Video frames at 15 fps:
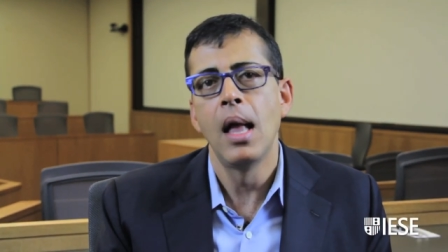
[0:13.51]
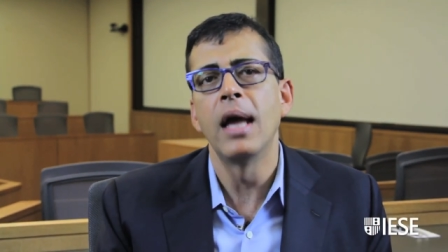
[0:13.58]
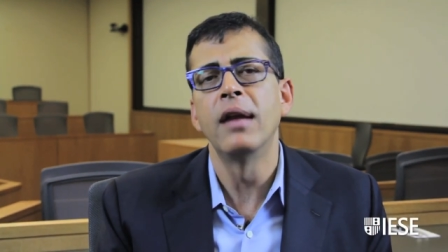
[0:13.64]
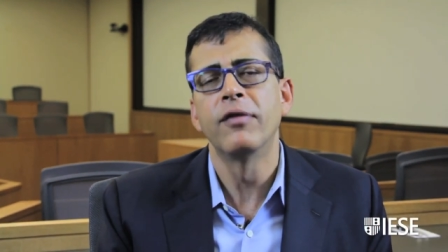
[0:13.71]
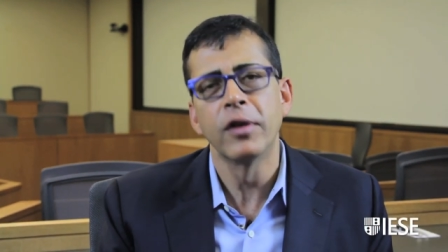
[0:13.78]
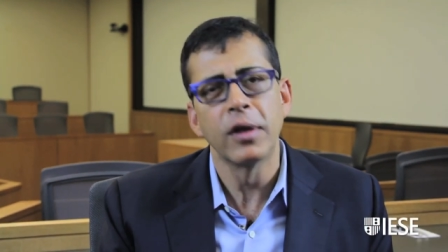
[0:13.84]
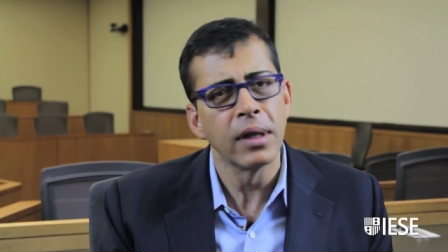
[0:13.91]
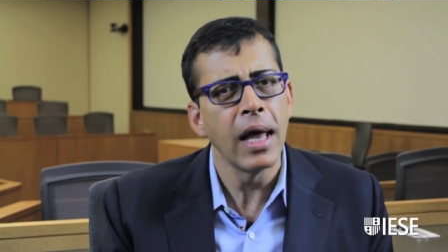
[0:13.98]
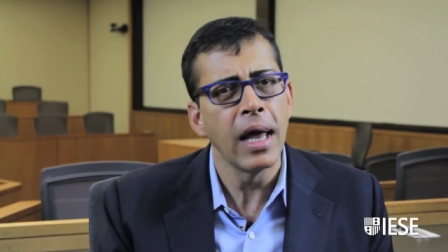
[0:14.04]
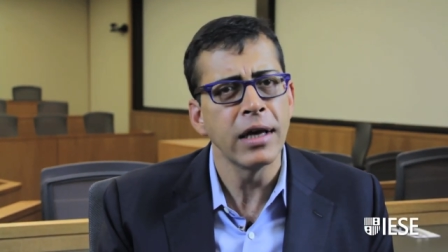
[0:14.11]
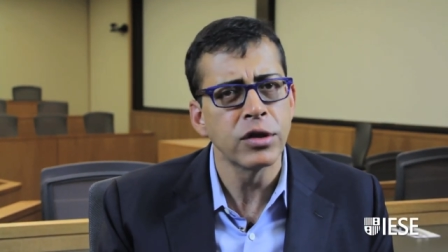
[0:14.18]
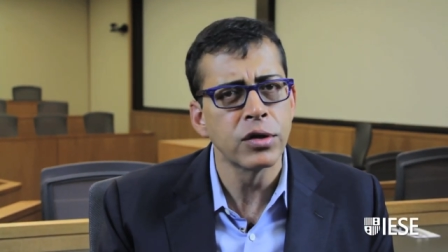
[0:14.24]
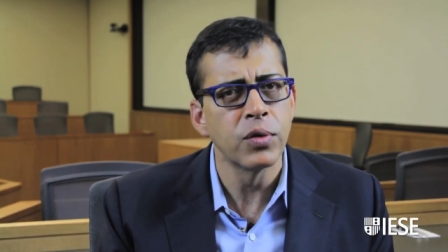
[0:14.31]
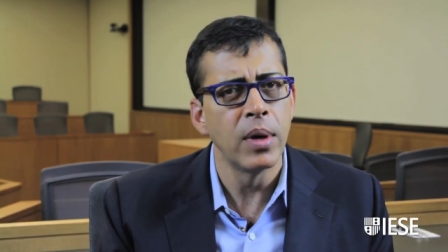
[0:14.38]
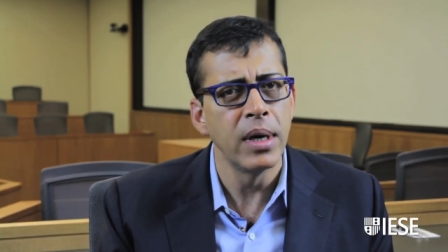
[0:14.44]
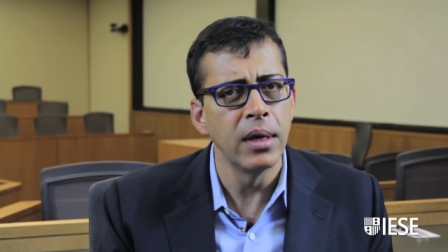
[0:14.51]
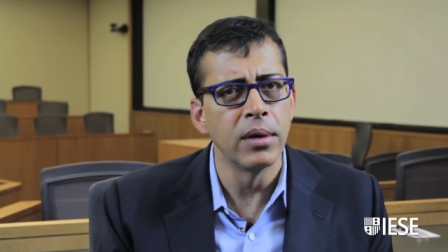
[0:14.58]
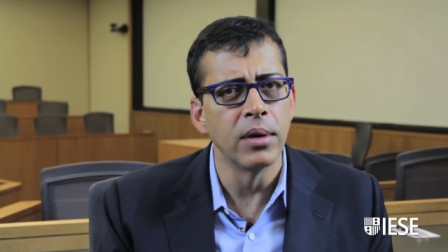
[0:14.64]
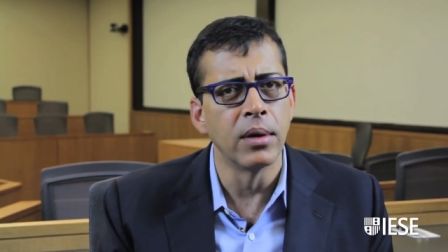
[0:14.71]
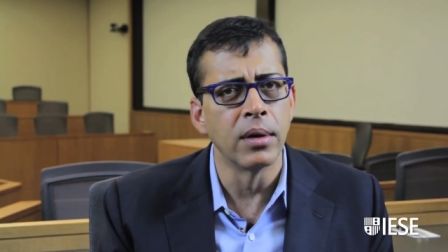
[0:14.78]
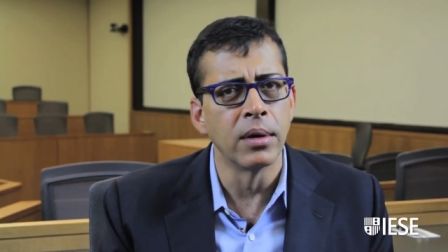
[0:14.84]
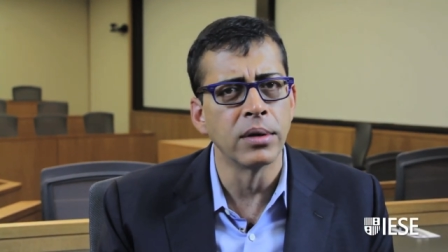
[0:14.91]
And for the last 20
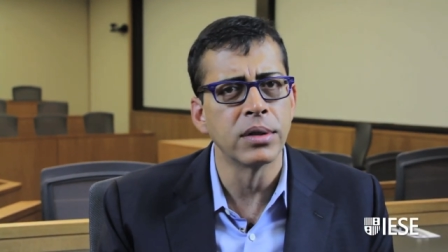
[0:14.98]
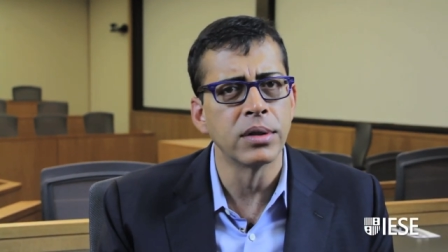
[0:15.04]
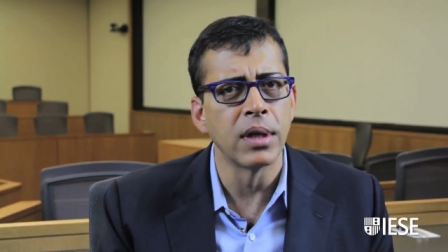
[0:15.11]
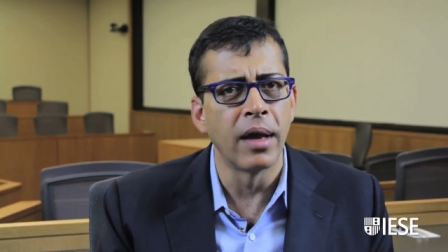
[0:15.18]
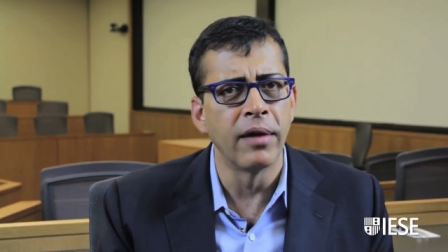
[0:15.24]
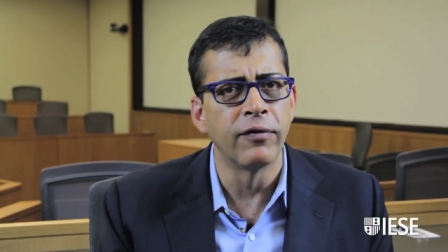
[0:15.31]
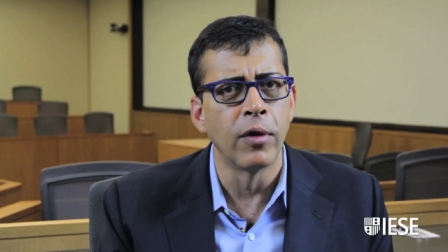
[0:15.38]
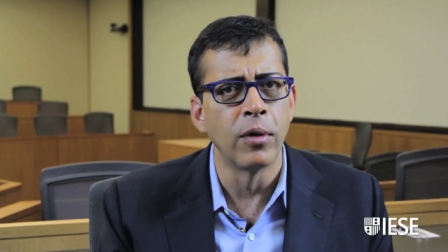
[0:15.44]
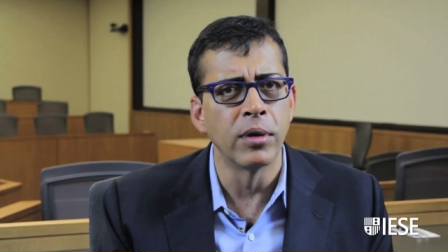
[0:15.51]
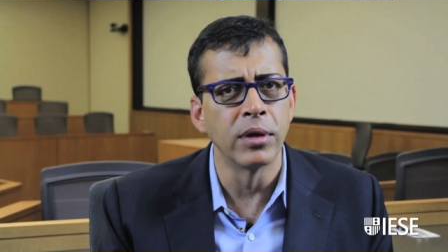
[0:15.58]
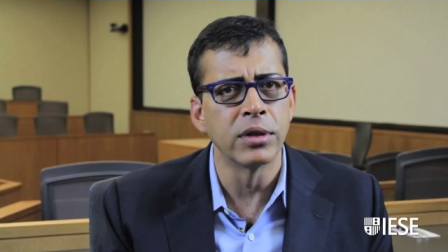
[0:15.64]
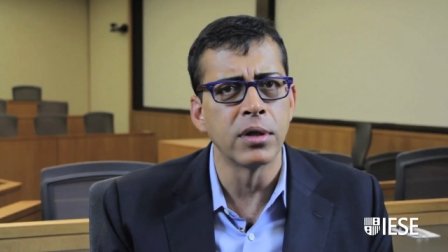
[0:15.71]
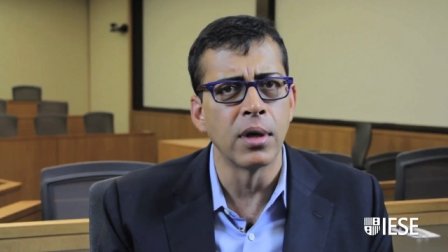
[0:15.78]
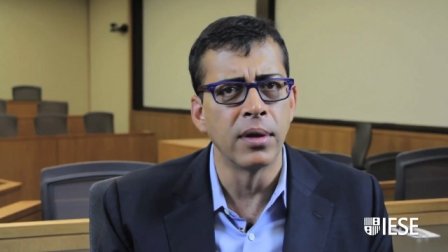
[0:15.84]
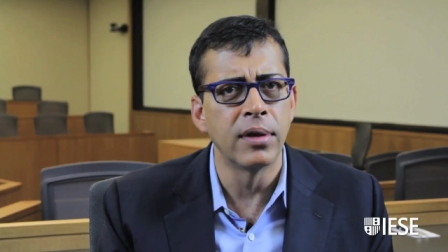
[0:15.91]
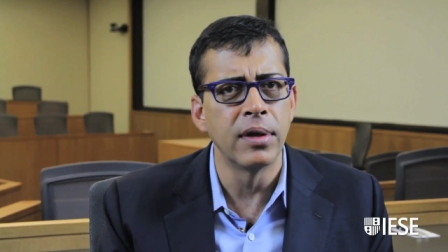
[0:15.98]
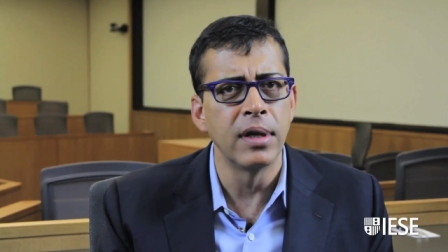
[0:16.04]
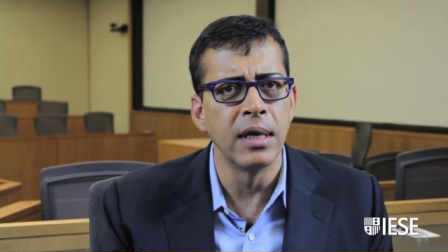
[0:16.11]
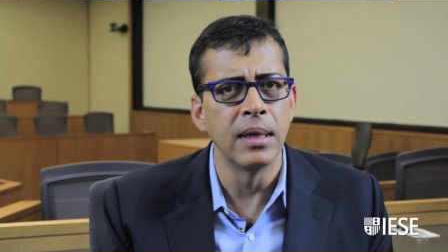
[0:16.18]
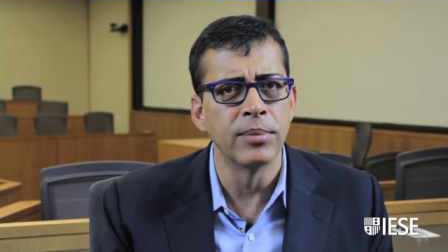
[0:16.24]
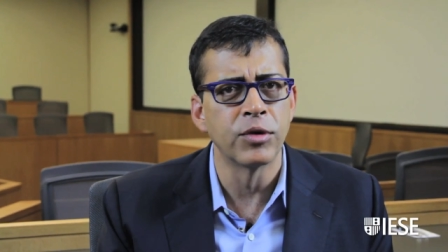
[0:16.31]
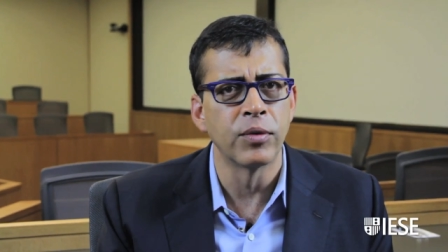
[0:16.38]
years, I focused on
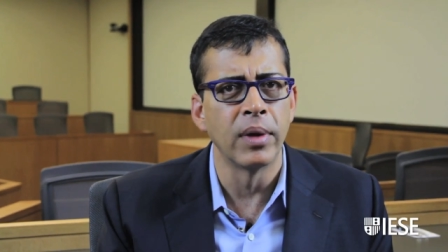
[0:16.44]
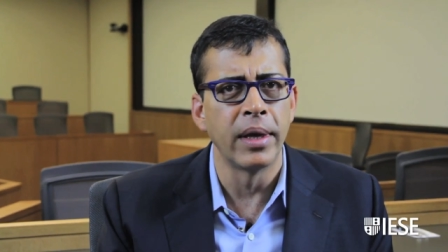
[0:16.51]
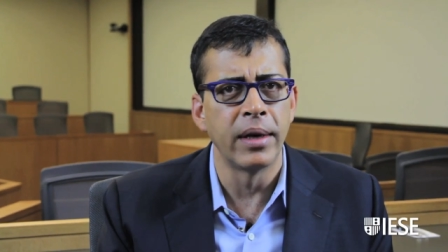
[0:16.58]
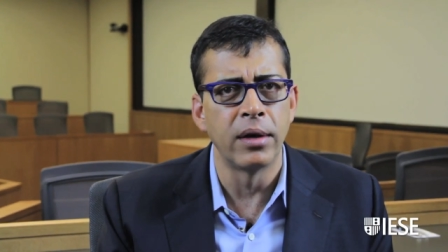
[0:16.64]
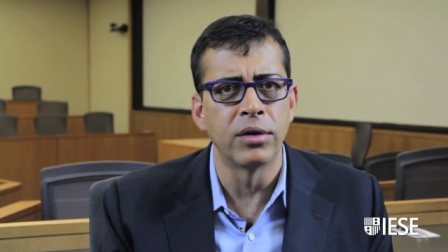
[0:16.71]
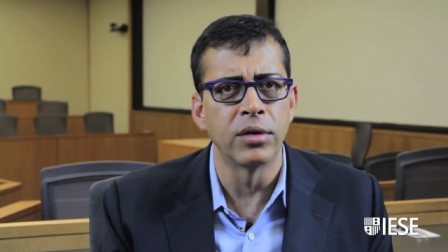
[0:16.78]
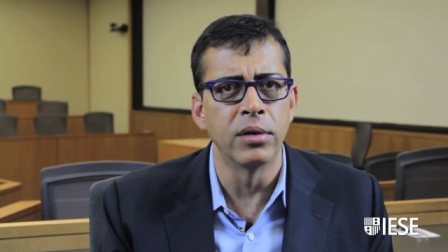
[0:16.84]
themes related